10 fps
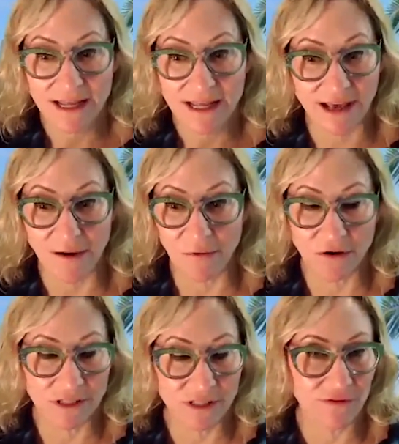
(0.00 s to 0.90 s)
that
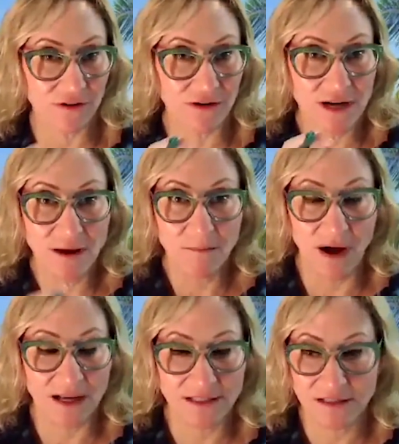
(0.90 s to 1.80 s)
works for
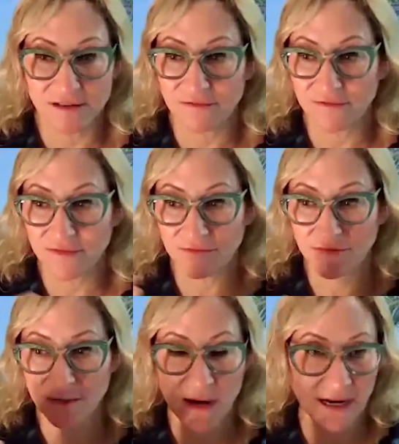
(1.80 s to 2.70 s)
positive
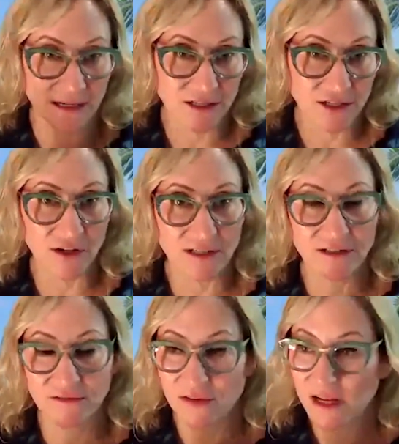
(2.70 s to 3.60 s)
feedback,
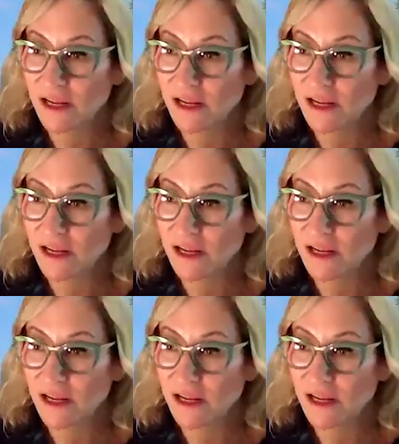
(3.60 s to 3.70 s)
constructive